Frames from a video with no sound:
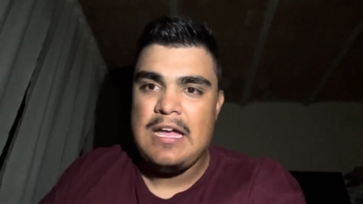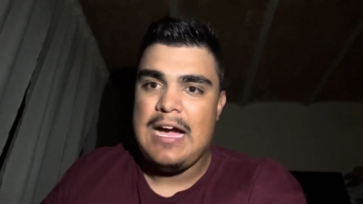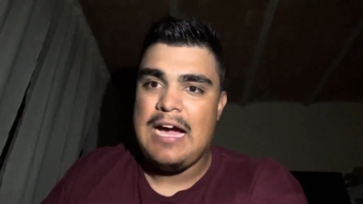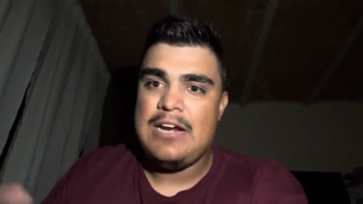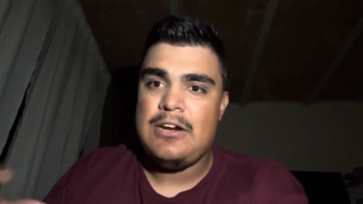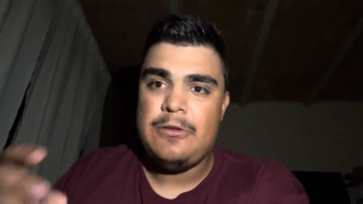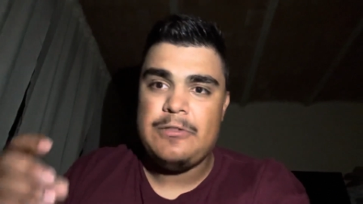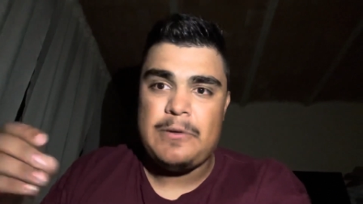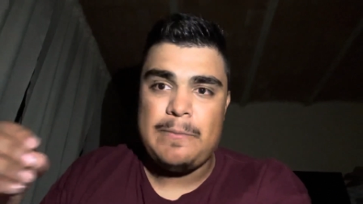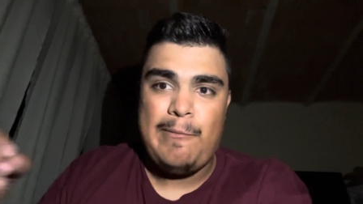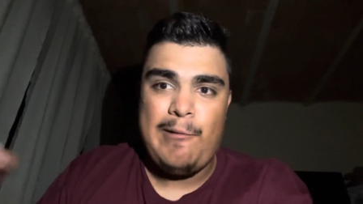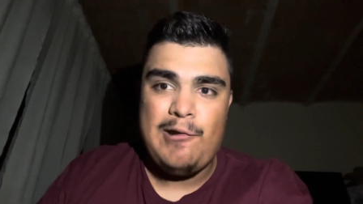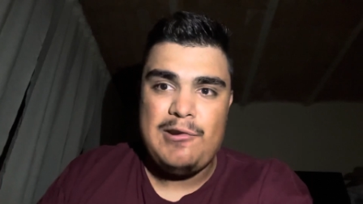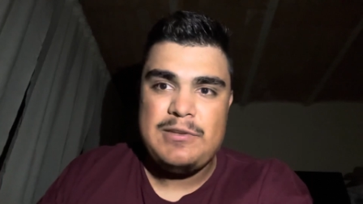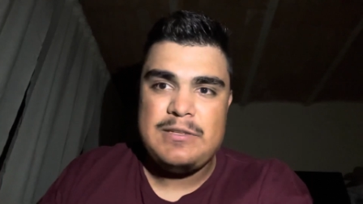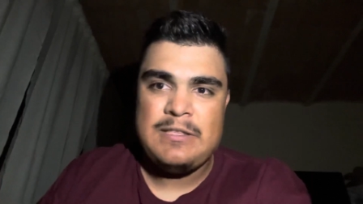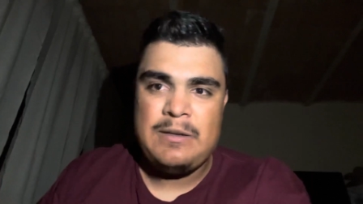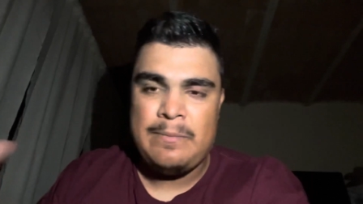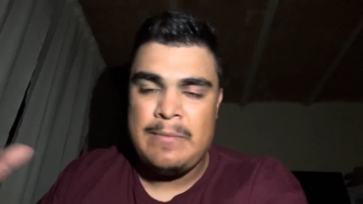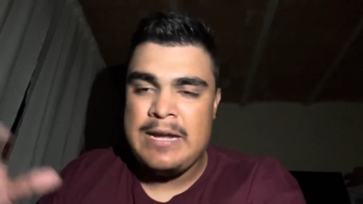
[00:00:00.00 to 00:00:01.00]
I know I
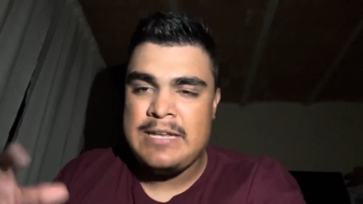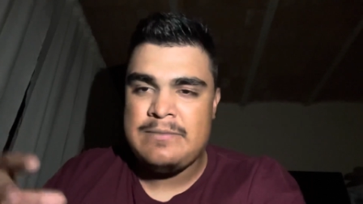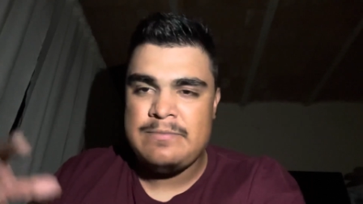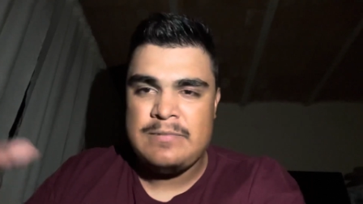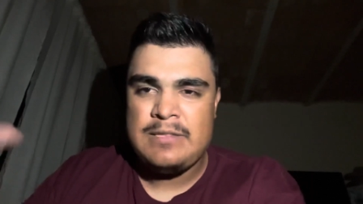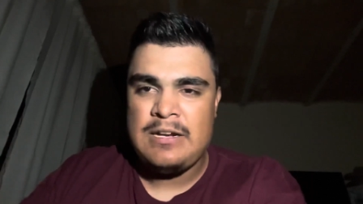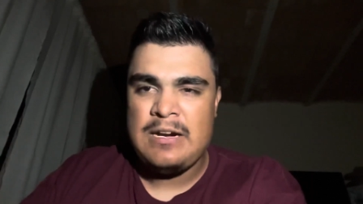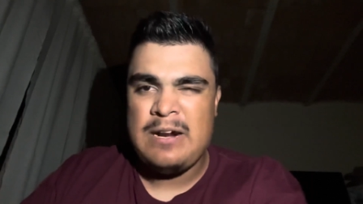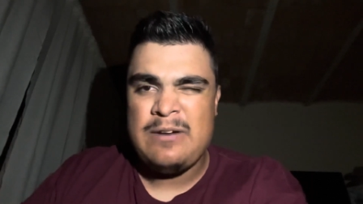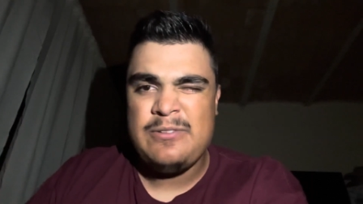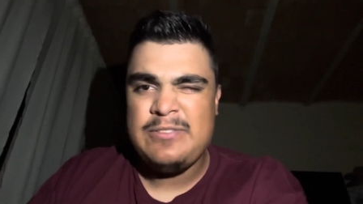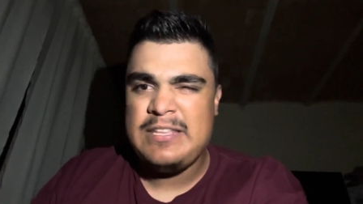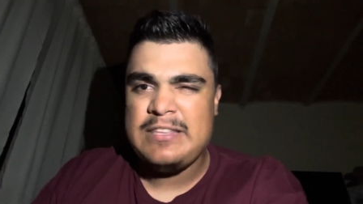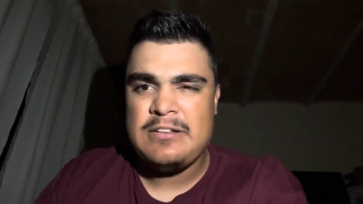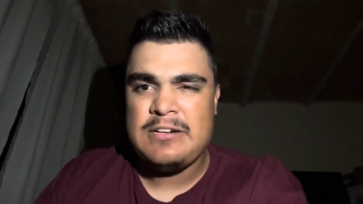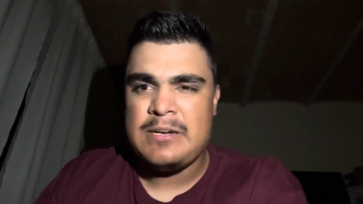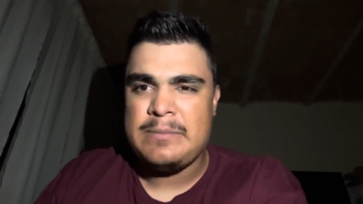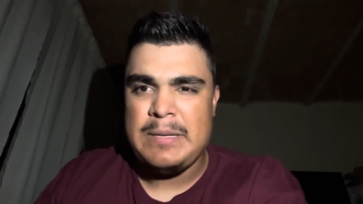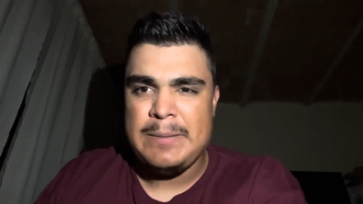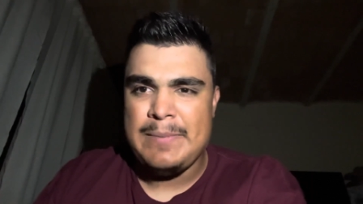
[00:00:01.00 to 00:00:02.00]
don't think
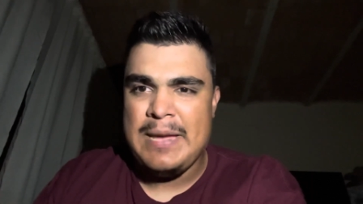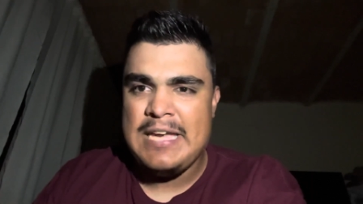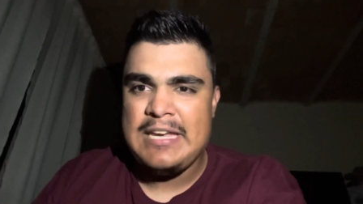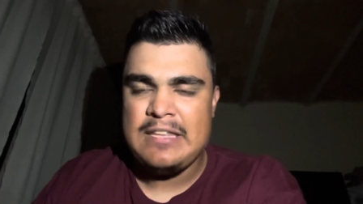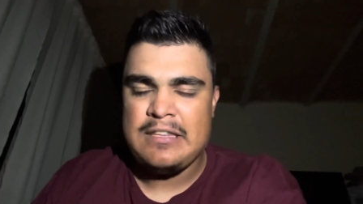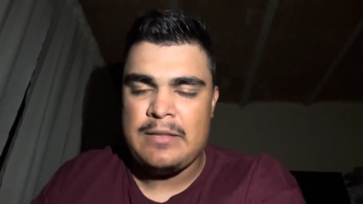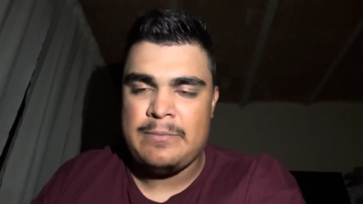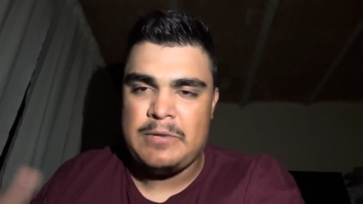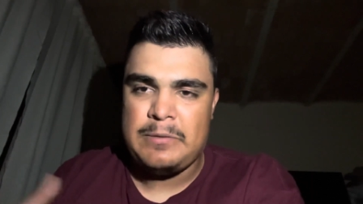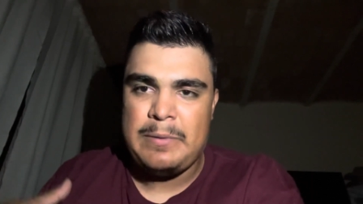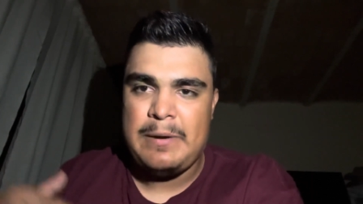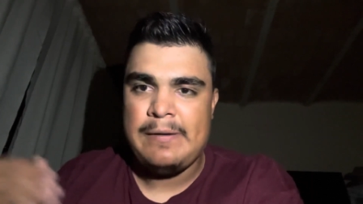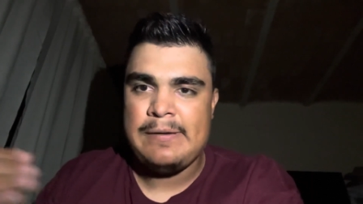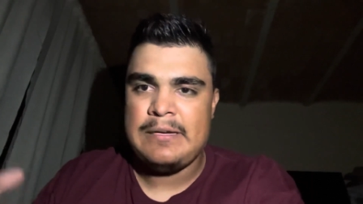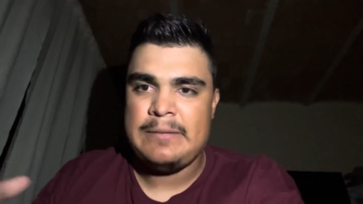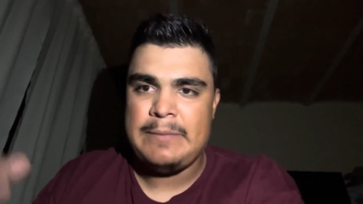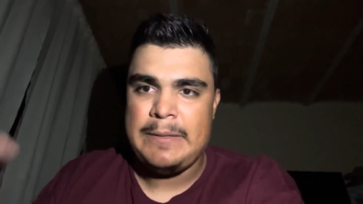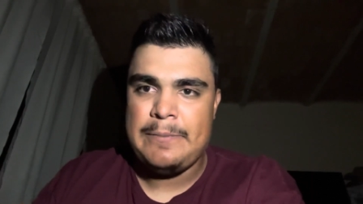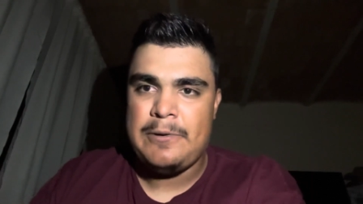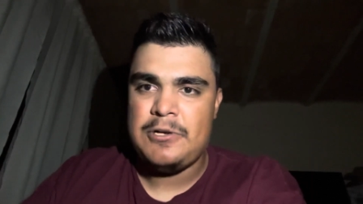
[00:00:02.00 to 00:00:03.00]
they're going to be making them. They're probably
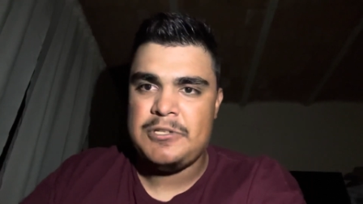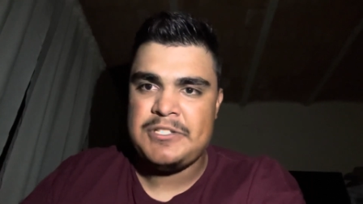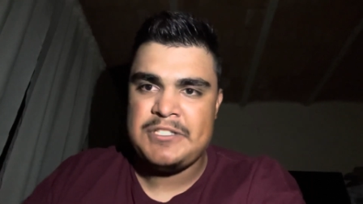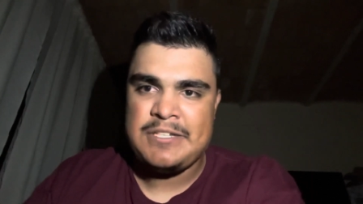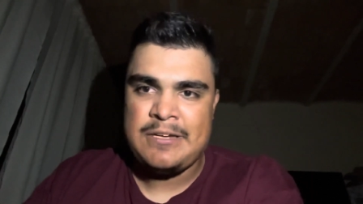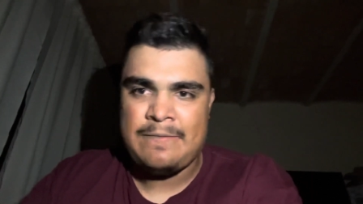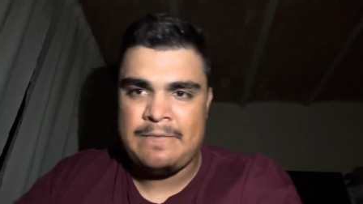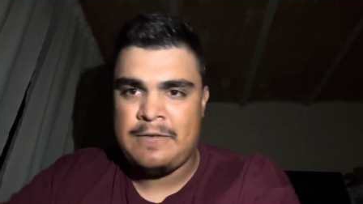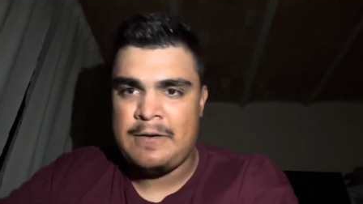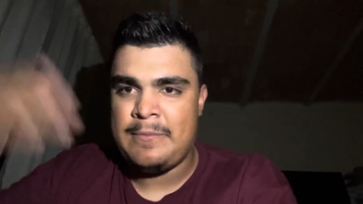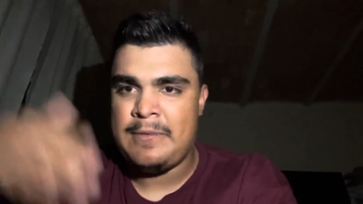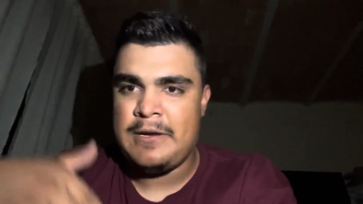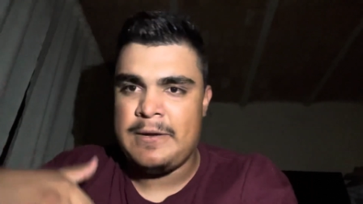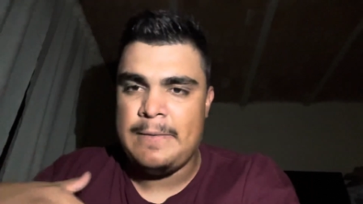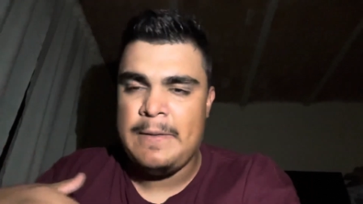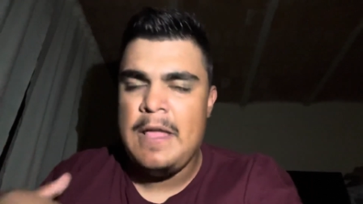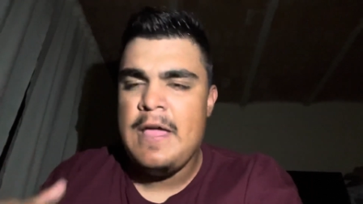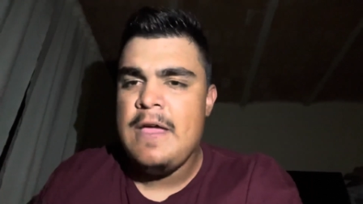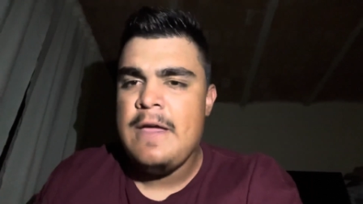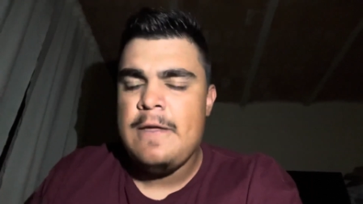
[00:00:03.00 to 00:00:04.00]
going to be purchasing them from a
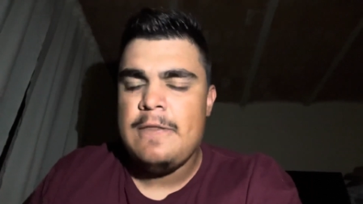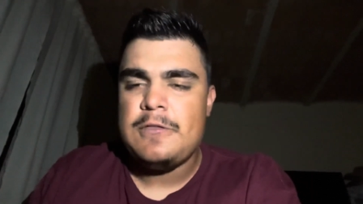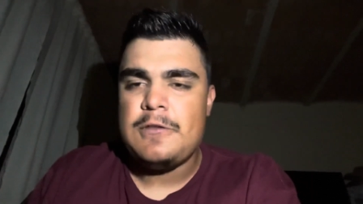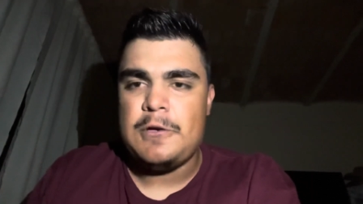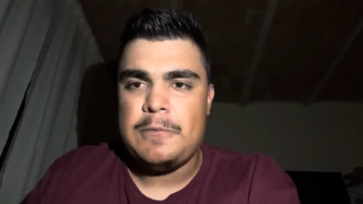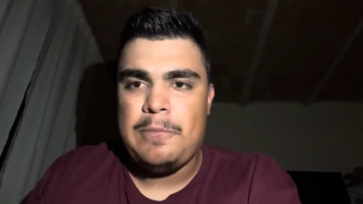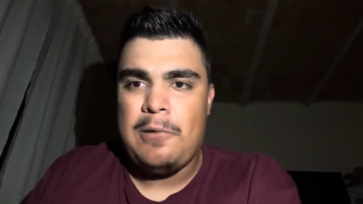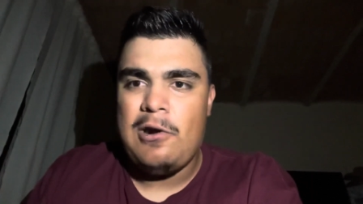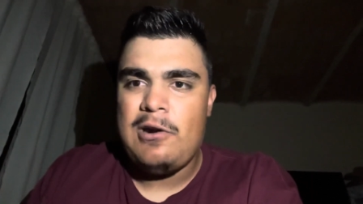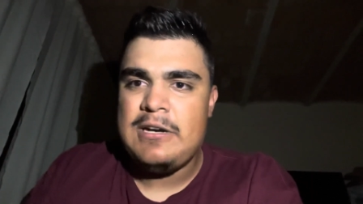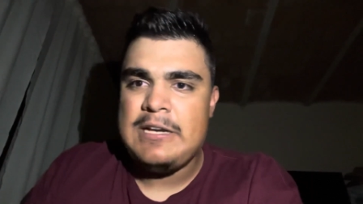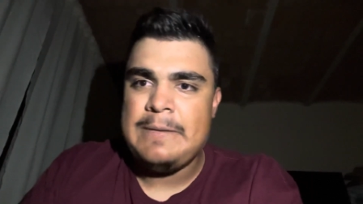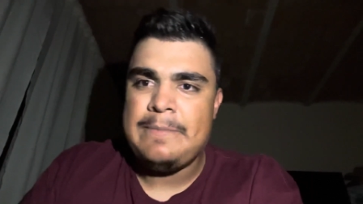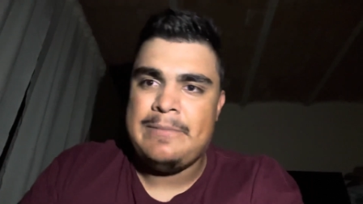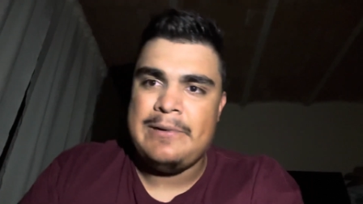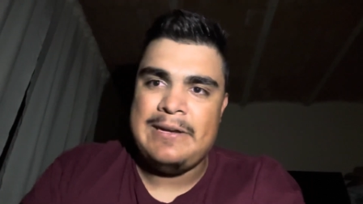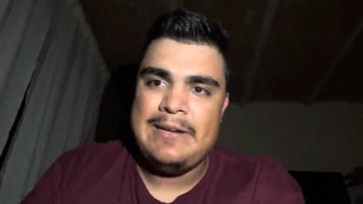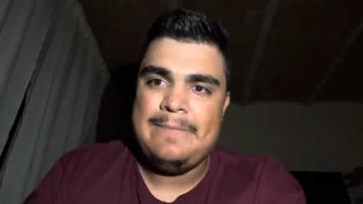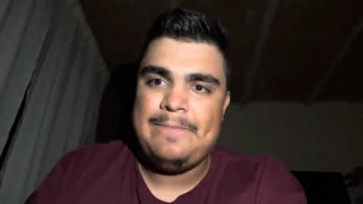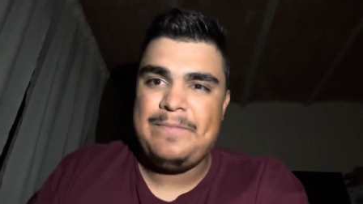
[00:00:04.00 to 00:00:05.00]
third party,
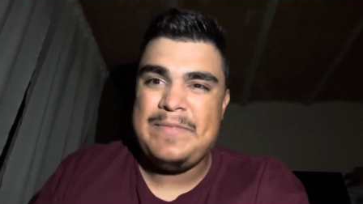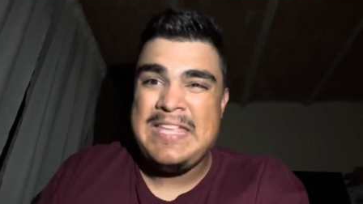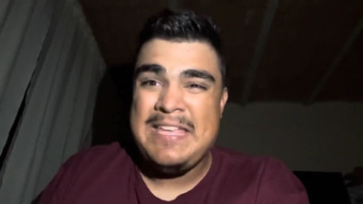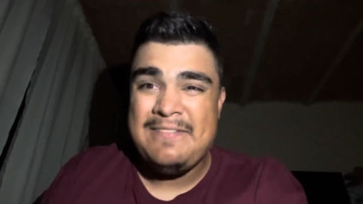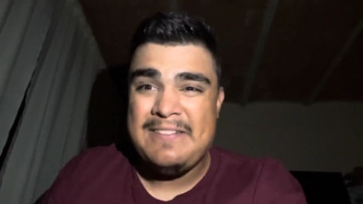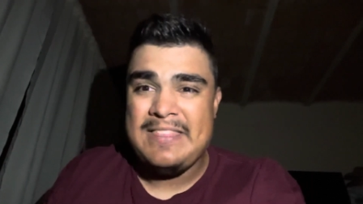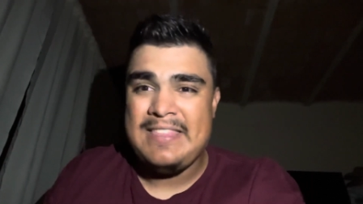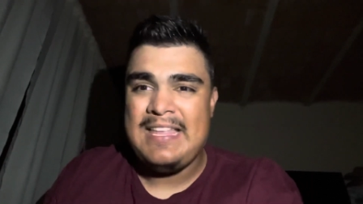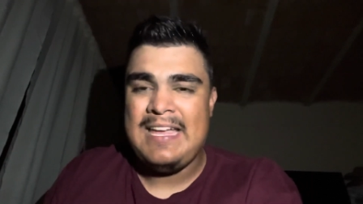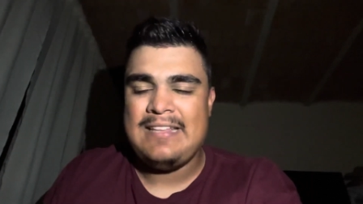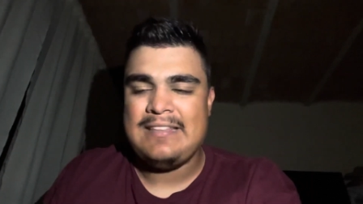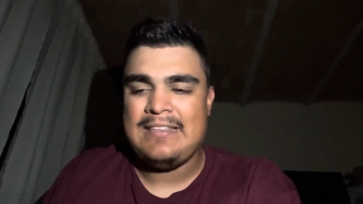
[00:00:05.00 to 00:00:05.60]
but even then,